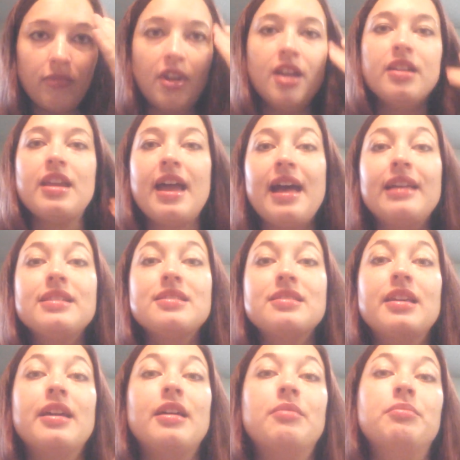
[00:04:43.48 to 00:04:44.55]
ask
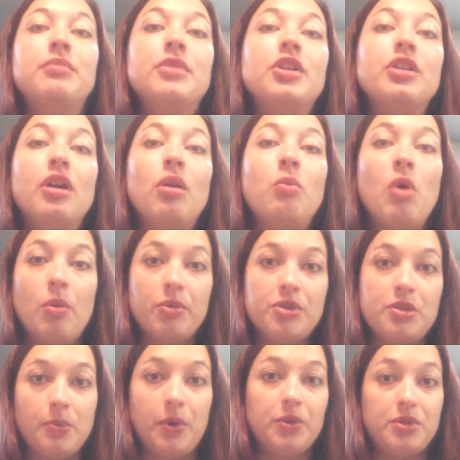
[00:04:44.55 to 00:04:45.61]
them, what we're
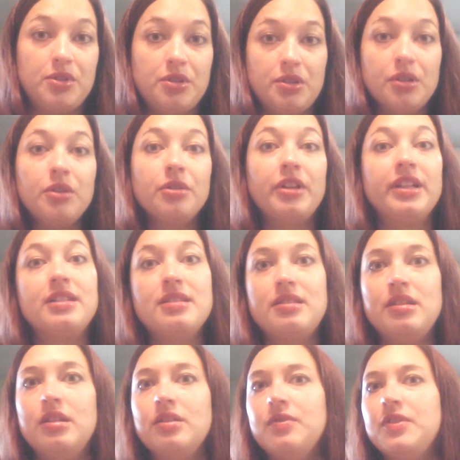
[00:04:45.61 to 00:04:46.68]
supposed to do, like to
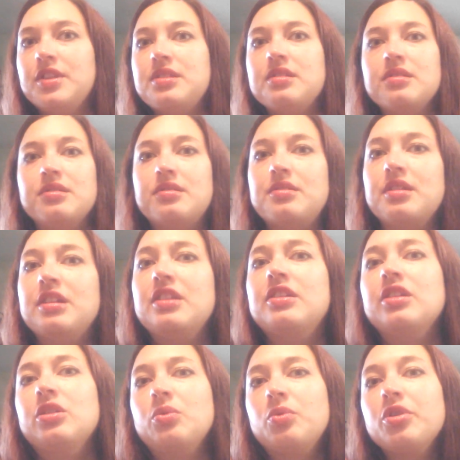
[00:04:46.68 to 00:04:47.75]
see if this is
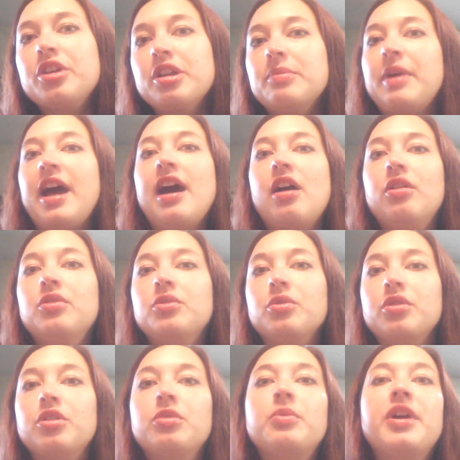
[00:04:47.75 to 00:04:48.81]
anything to worry about
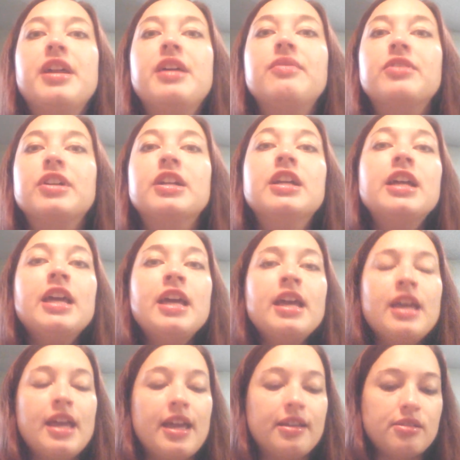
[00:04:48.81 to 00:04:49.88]
or whatever.
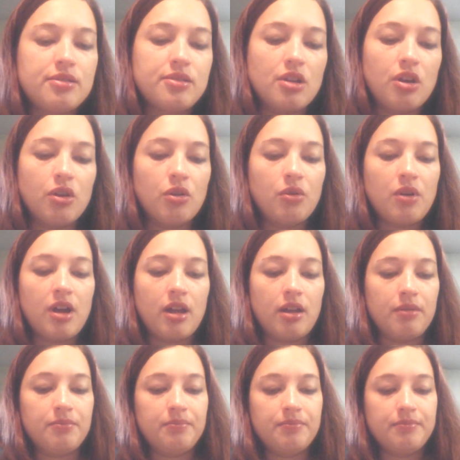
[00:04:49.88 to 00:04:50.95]
And so,
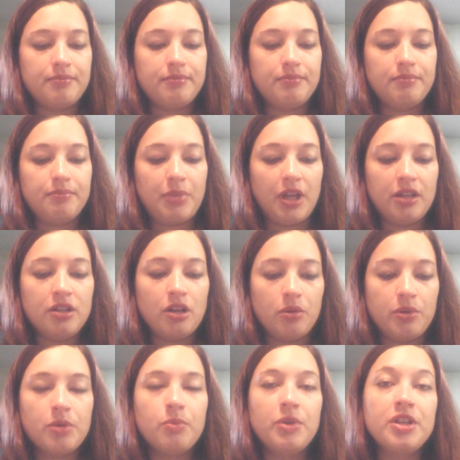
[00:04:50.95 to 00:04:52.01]
But, you know,
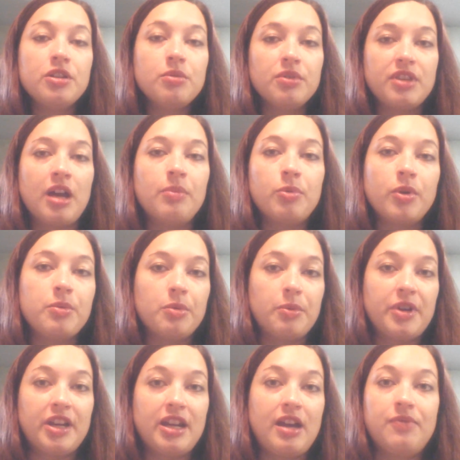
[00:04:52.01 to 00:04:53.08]
we knew at that point we
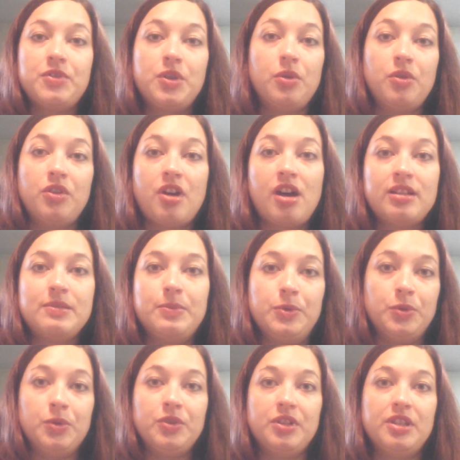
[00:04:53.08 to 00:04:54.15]
were going to have to go to the
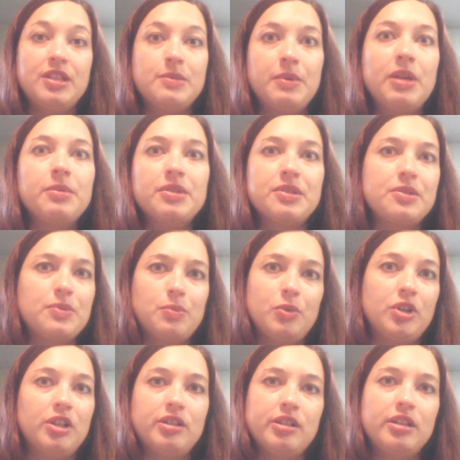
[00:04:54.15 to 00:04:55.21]
hospital, that these babies
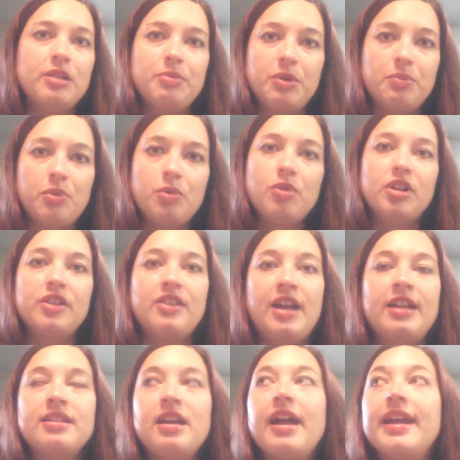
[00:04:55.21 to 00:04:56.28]
were going to be born
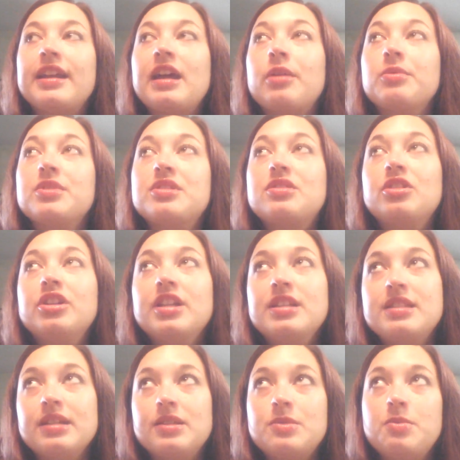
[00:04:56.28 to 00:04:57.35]
that night. I was
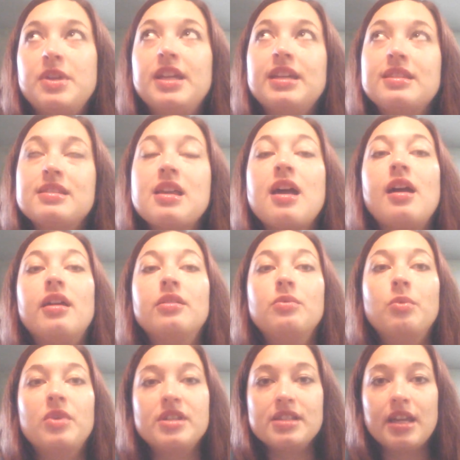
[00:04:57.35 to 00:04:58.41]
36 weeks
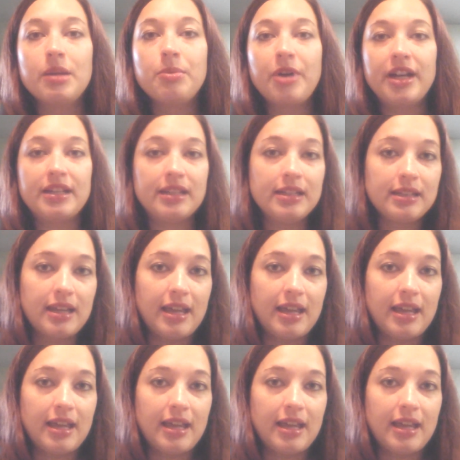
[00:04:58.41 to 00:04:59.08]
and 1 day pregnant